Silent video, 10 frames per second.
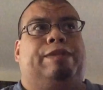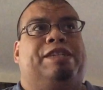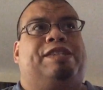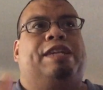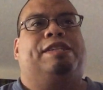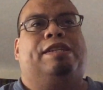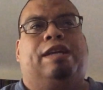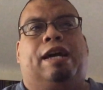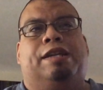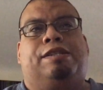
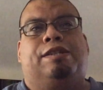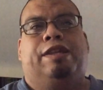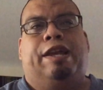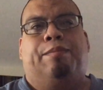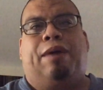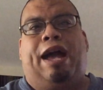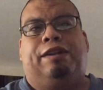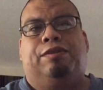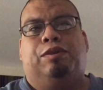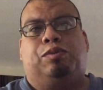desensitized to the
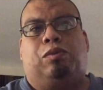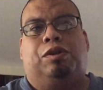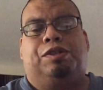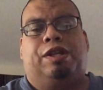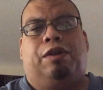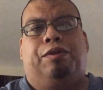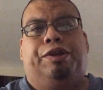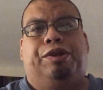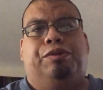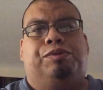impact of those words and how they're
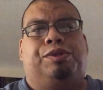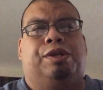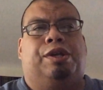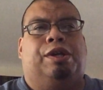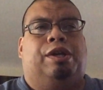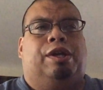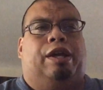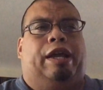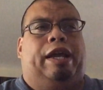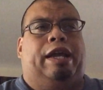used.
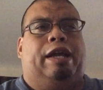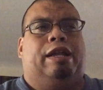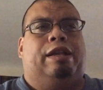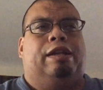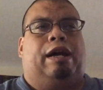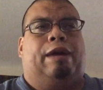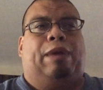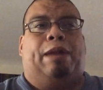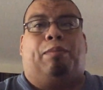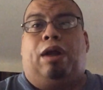And I'm
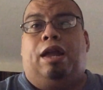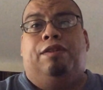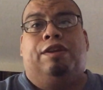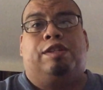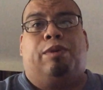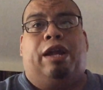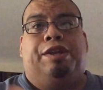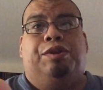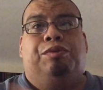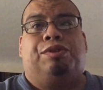not proud of this, but I
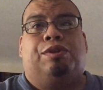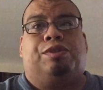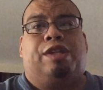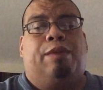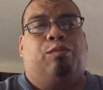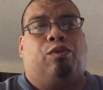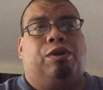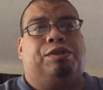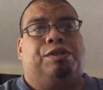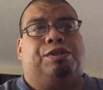use those same
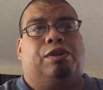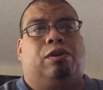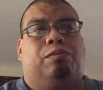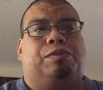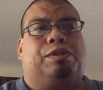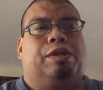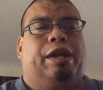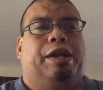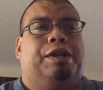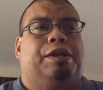words and terms.
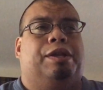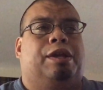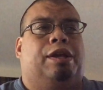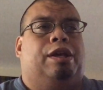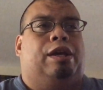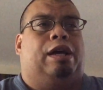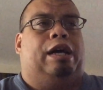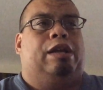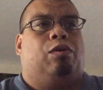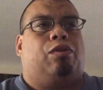And
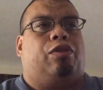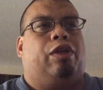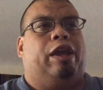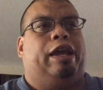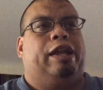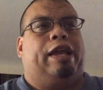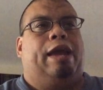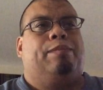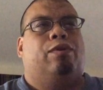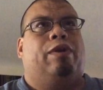I don't think it
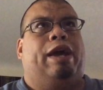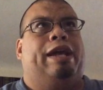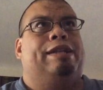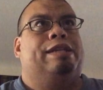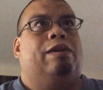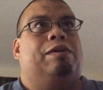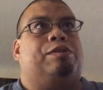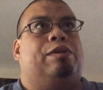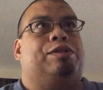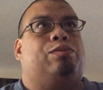came to a head until I
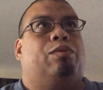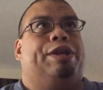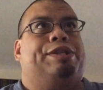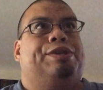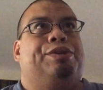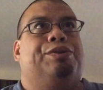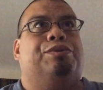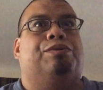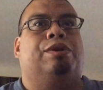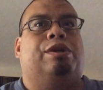was around
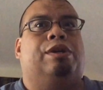22.